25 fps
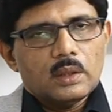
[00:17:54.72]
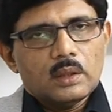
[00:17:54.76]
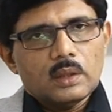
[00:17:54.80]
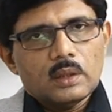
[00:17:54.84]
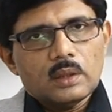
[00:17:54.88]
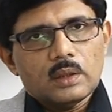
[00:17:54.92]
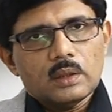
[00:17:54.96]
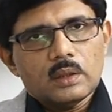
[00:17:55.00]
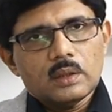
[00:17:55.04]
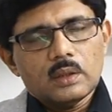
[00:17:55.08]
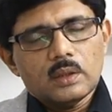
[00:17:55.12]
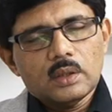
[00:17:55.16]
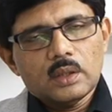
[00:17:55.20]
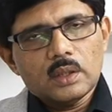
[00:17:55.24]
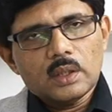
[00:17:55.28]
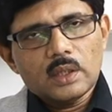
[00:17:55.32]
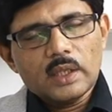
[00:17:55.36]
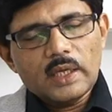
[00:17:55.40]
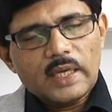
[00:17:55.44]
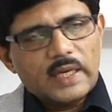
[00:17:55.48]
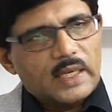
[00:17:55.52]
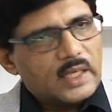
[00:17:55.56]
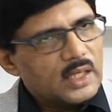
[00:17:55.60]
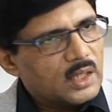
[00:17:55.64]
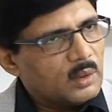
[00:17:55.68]
The
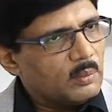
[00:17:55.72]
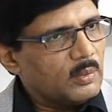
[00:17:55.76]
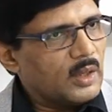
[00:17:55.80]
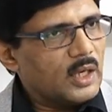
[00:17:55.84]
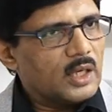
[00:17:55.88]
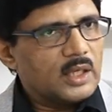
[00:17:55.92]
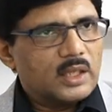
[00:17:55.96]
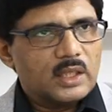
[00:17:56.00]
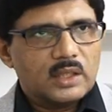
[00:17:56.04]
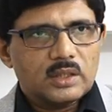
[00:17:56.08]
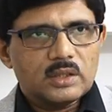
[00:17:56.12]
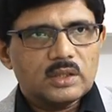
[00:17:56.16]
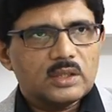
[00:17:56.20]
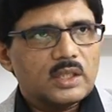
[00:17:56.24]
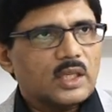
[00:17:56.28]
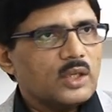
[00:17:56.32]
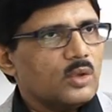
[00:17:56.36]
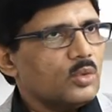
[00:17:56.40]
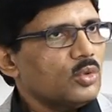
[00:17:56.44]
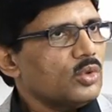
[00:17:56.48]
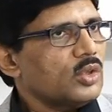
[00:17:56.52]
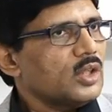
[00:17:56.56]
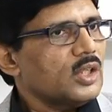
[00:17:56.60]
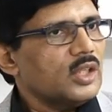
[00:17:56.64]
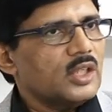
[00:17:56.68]
antibiotics are
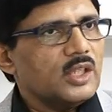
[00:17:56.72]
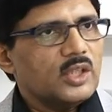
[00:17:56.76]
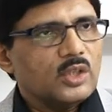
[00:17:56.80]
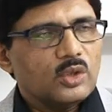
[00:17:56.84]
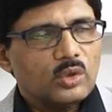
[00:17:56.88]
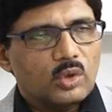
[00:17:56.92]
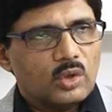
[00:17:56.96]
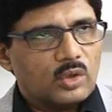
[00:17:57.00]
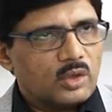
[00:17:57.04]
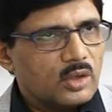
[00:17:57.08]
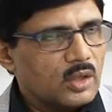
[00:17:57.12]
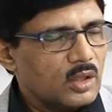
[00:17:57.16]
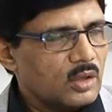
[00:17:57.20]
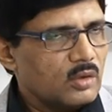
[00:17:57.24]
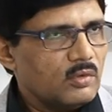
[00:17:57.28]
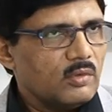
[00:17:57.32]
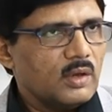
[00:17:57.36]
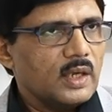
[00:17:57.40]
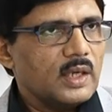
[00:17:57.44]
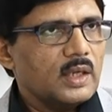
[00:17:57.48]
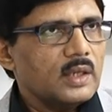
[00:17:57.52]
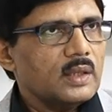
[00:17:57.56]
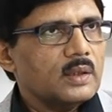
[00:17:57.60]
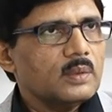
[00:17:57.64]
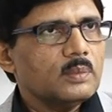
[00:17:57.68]
routinely not
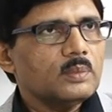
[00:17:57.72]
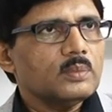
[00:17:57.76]
required.